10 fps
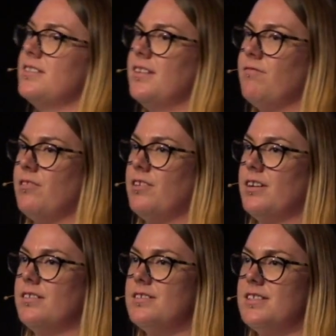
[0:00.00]
deliver
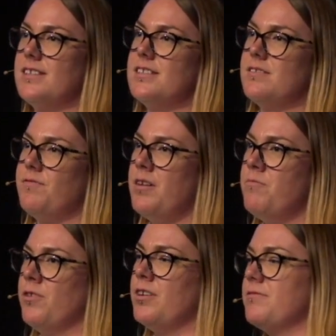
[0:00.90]
a CSS
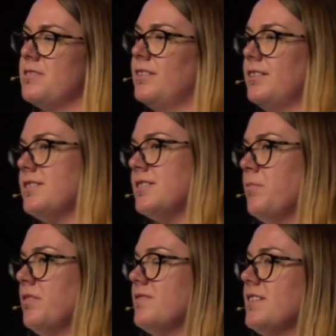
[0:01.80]
framework was a little
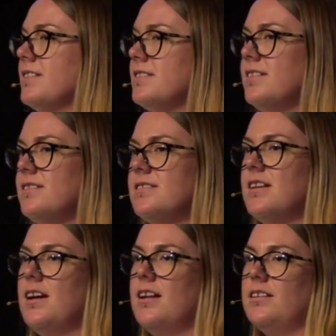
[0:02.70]
snippet of CSS,
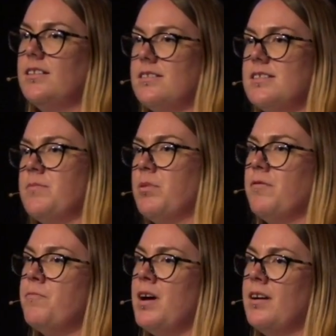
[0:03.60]
a little snippet
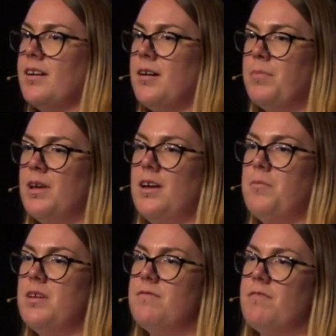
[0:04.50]
of markup,
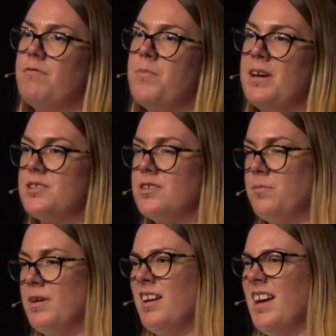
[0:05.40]
a bit of information
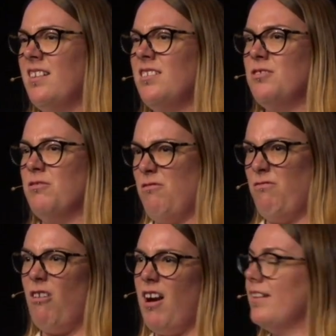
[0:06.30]
about how to do it
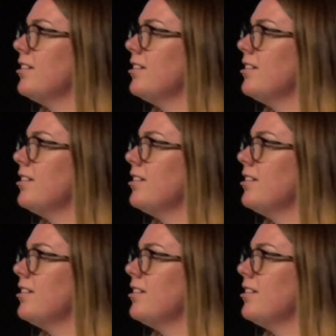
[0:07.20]
right.